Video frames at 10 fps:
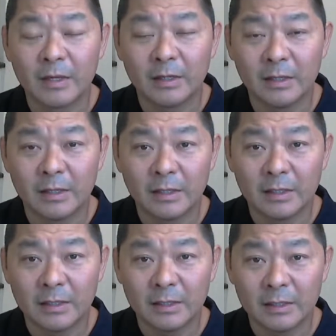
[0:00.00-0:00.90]

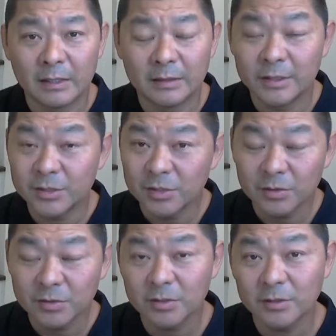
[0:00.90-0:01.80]
There's
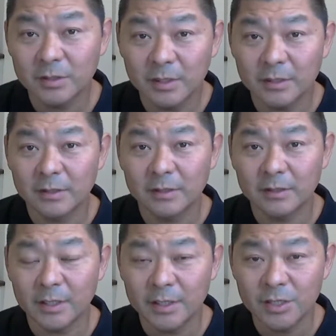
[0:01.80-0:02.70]
also
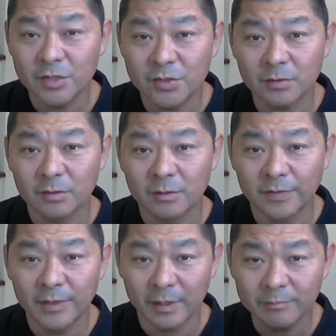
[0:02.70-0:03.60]
the issue
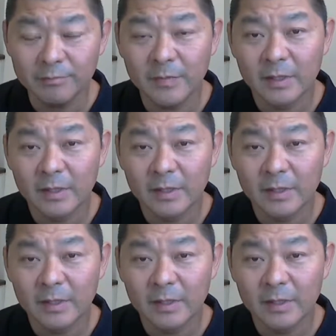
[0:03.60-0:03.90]
of them